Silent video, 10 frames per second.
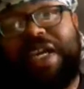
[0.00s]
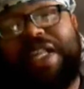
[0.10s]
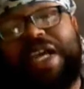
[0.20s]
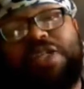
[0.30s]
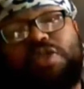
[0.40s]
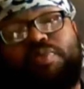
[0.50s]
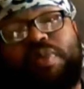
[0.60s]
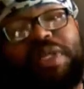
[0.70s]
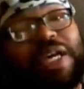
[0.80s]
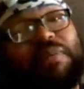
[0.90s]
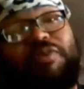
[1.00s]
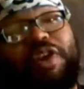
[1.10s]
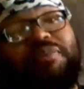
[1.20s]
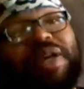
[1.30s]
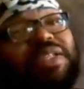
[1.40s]
that, have a
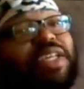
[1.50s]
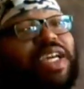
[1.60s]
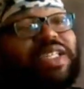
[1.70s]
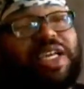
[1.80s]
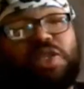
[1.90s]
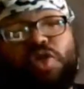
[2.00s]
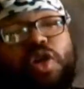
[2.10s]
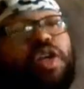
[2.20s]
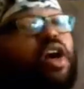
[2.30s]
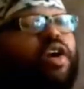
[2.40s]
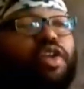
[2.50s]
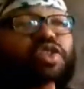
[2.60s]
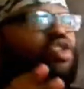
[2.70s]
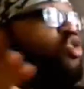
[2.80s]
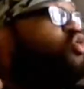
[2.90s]
running back to get that short
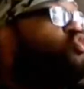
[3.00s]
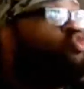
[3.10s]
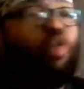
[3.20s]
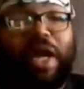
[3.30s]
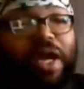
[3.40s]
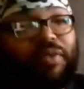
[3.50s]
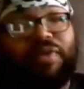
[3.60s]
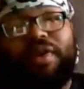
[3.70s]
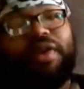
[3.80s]
yardage, whatever.